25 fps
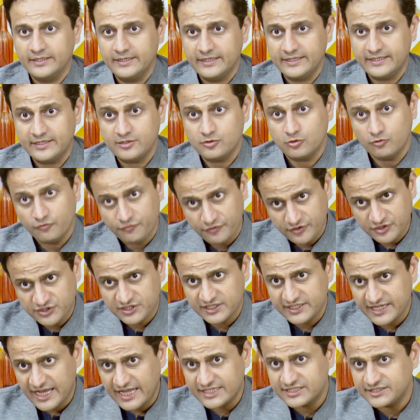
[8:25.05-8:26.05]
It has
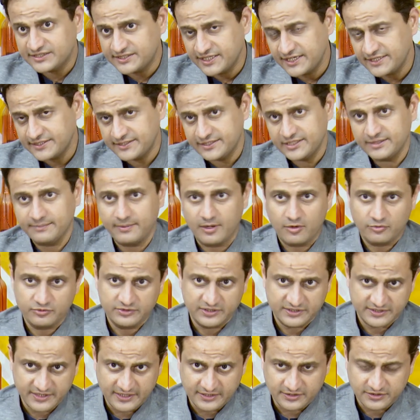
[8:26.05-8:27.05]
officially agitated about
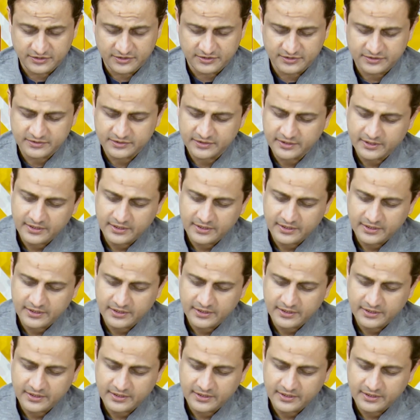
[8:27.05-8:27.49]
the census.